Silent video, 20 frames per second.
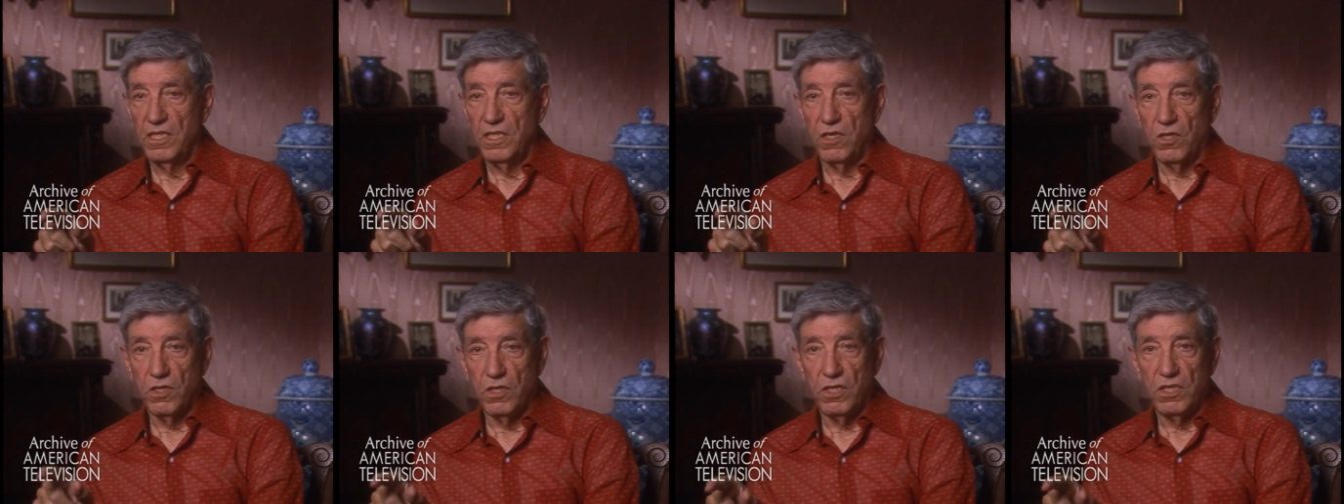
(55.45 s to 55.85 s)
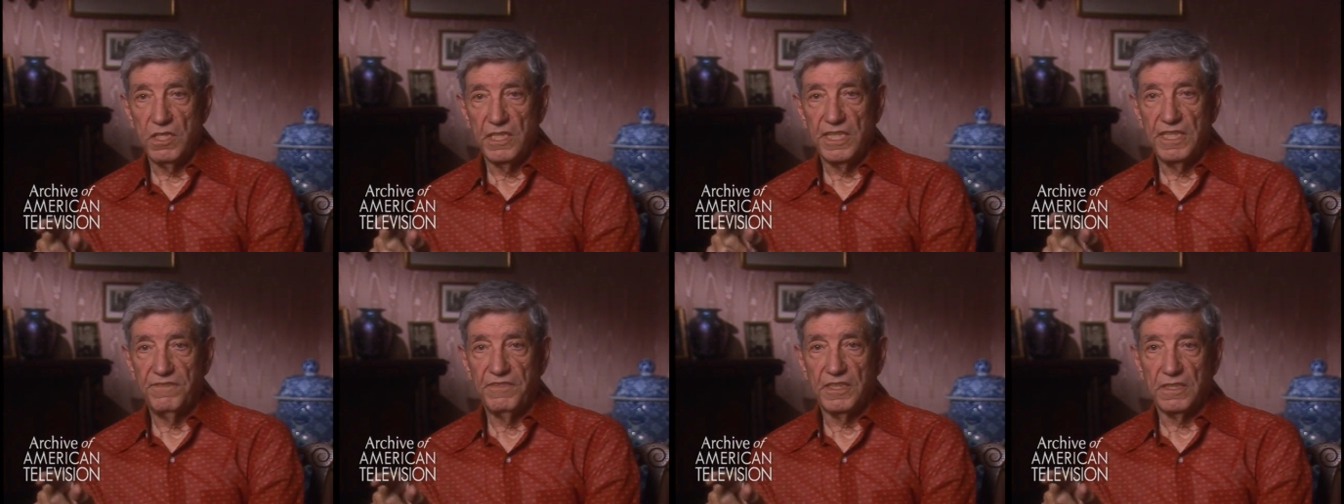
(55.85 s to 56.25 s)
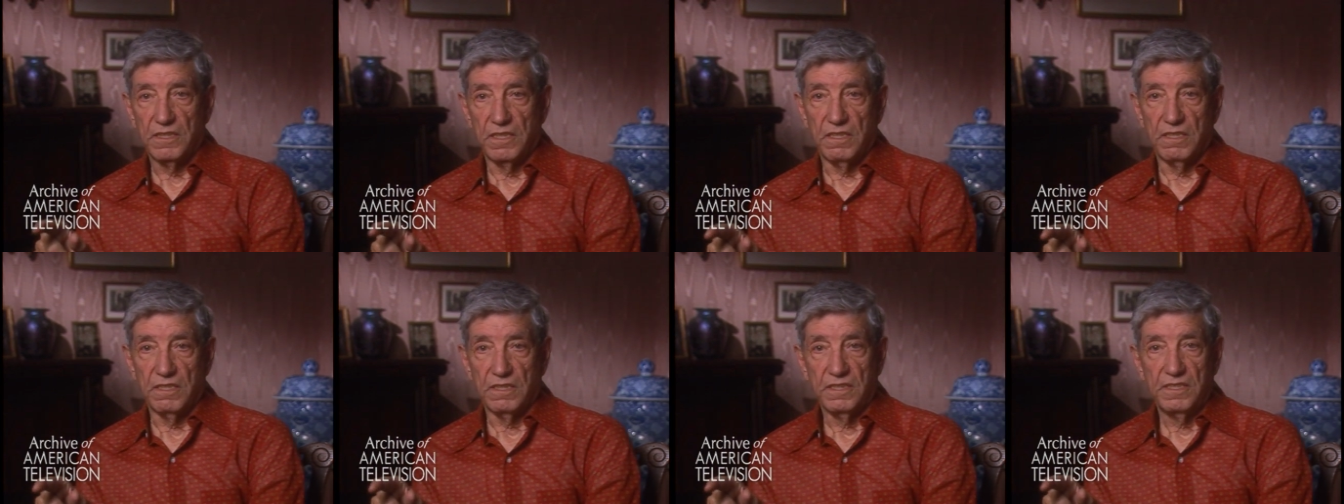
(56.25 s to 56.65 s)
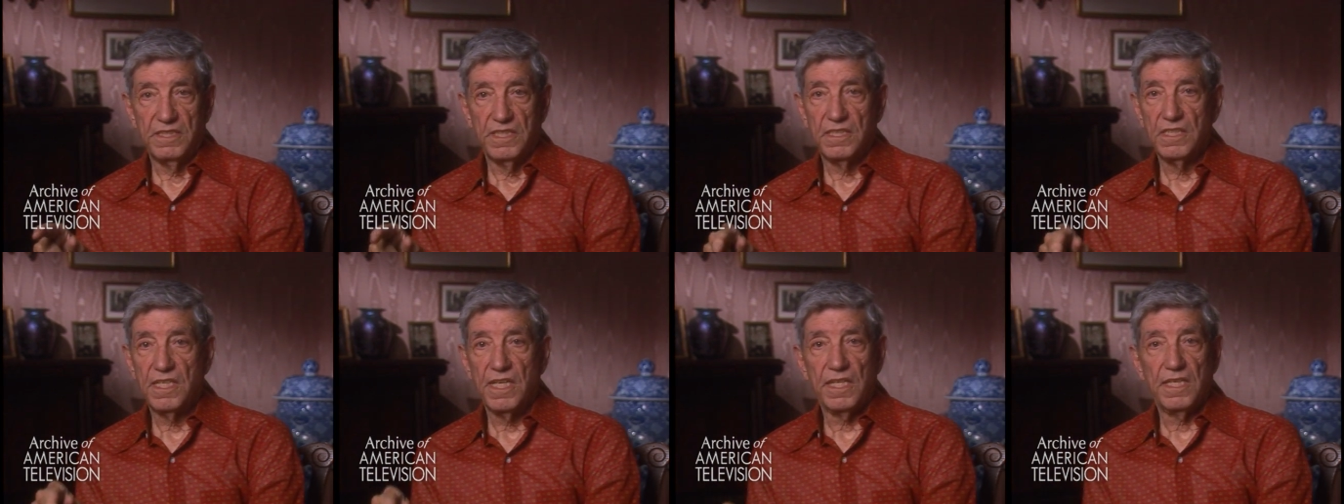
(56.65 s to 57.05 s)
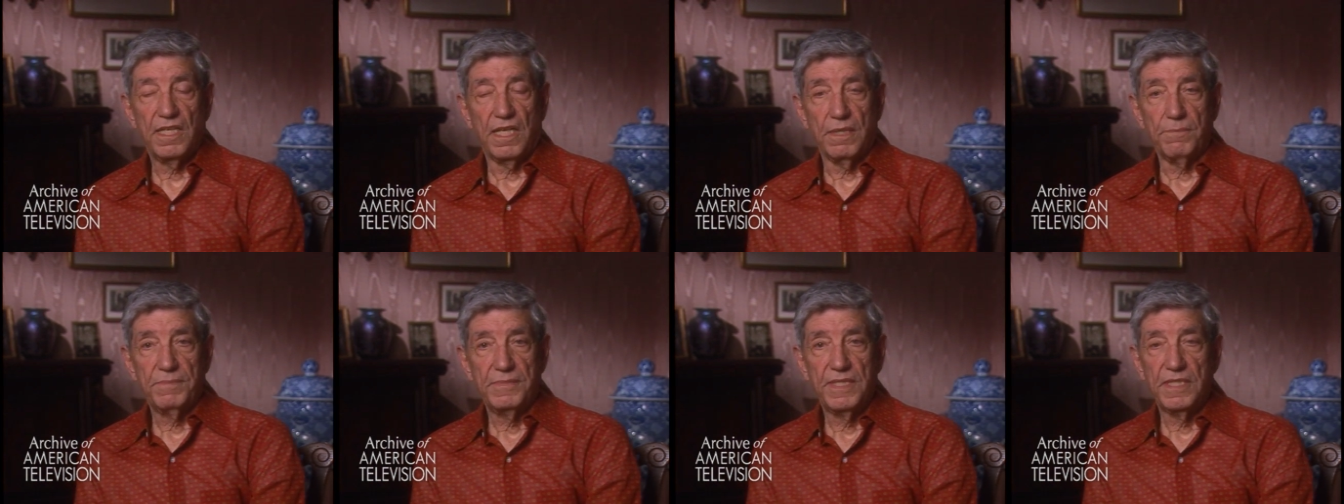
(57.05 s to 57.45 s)
all evening long, didn't get
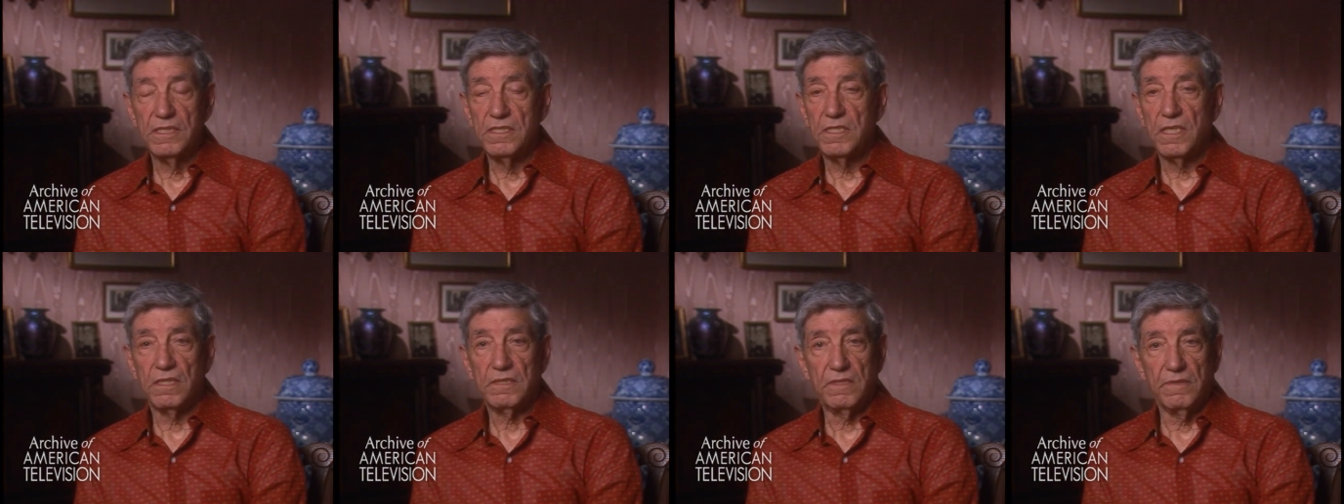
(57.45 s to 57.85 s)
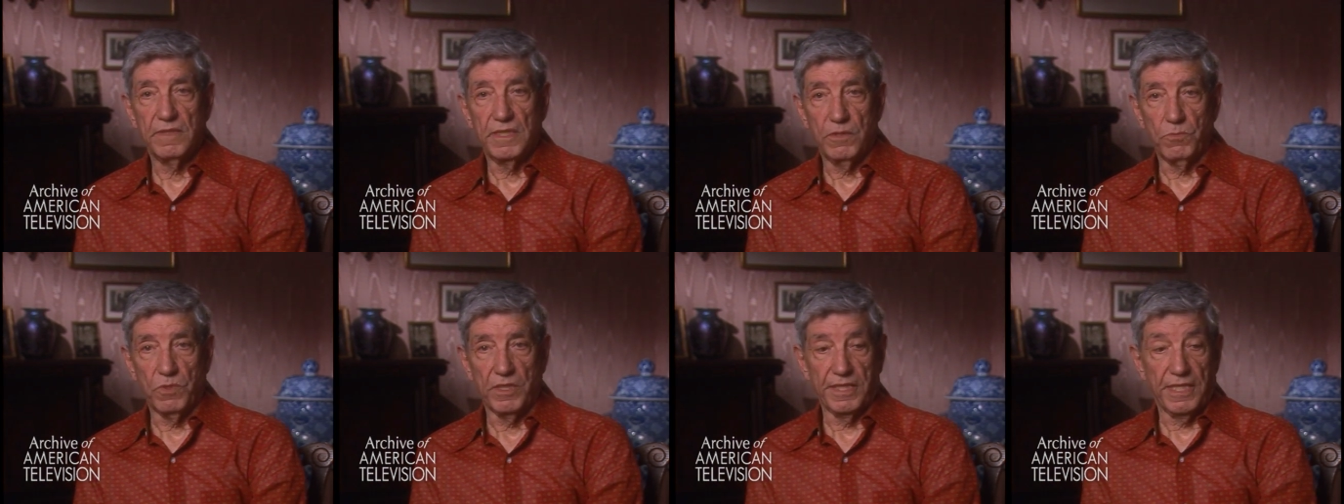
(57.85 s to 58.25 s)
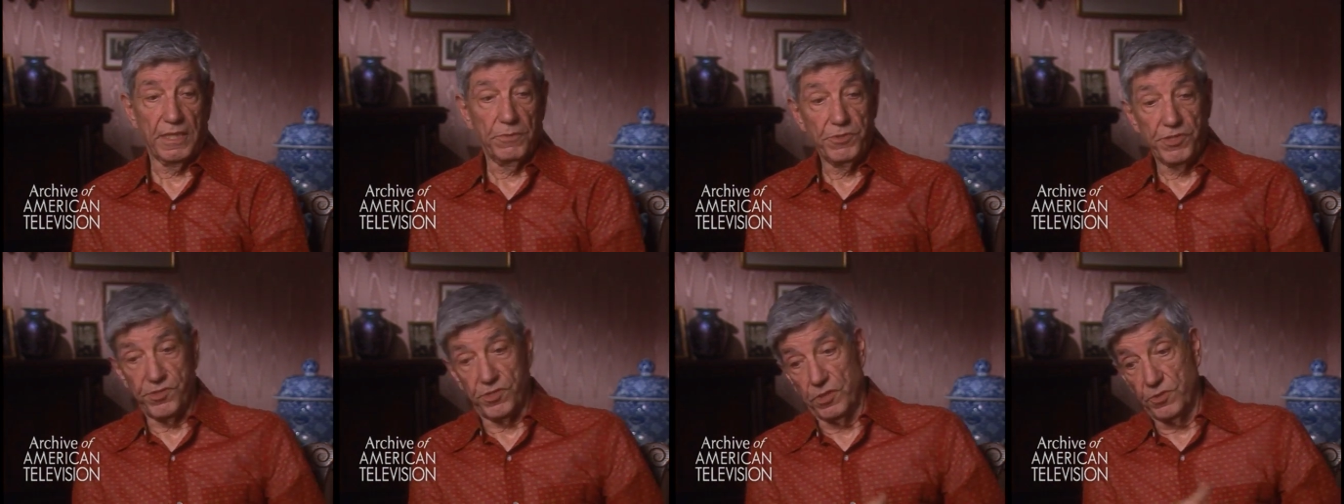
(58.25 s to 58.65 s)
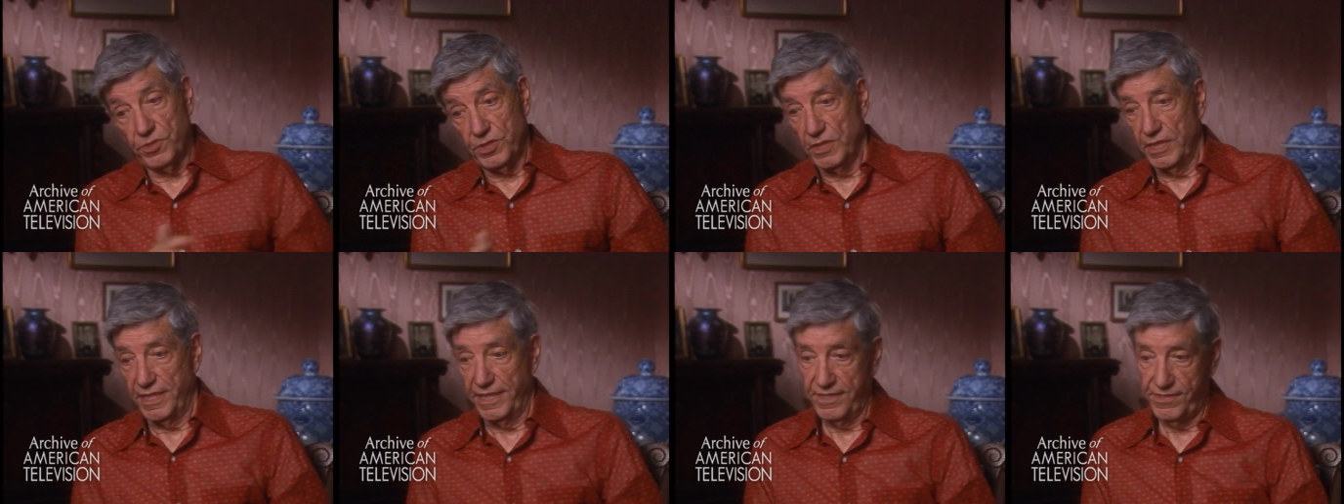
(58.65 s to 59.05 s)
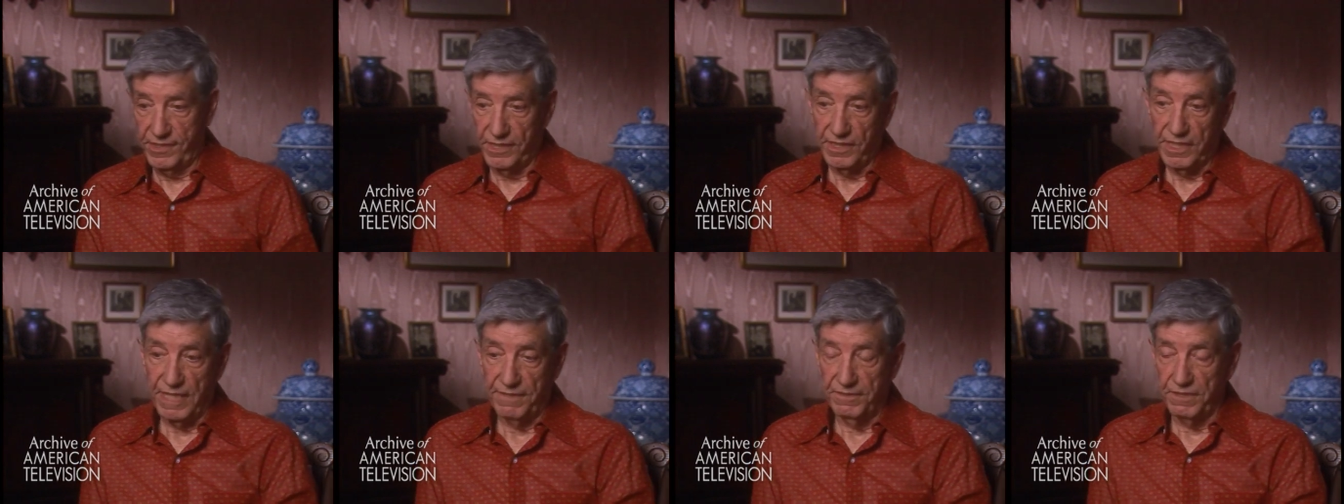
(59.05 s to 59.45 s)
up, didn't talk to anyone. I was
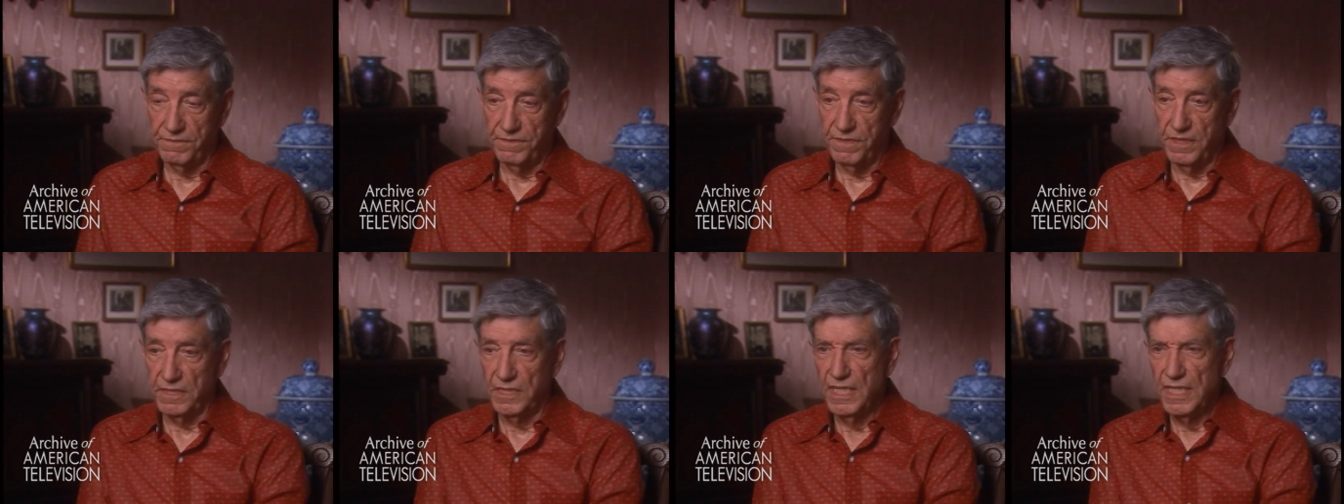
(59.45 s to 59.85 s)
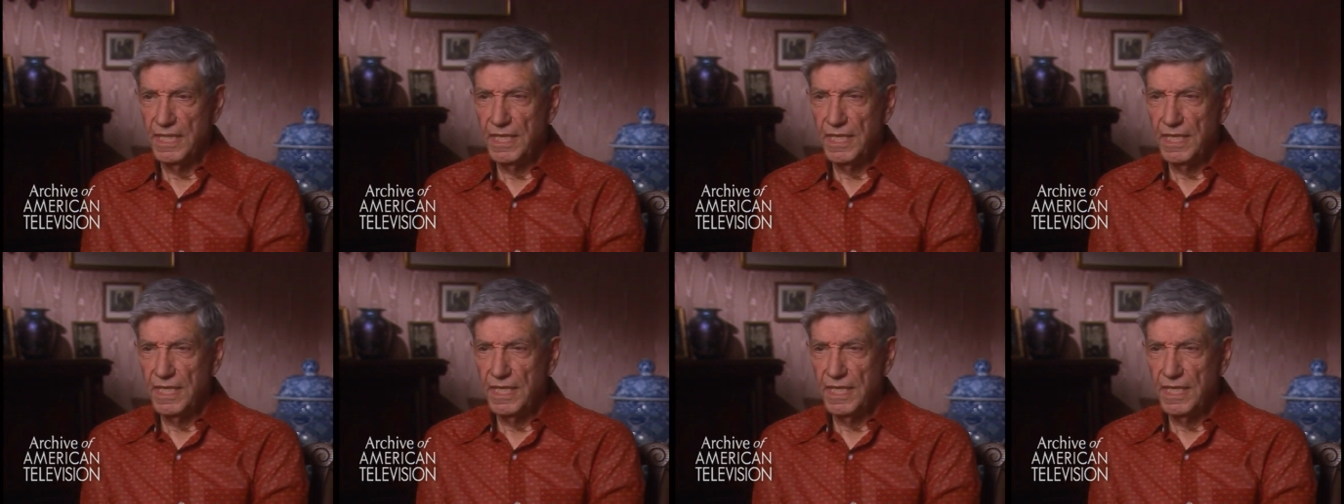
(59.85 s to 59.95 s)
socializing, having fun.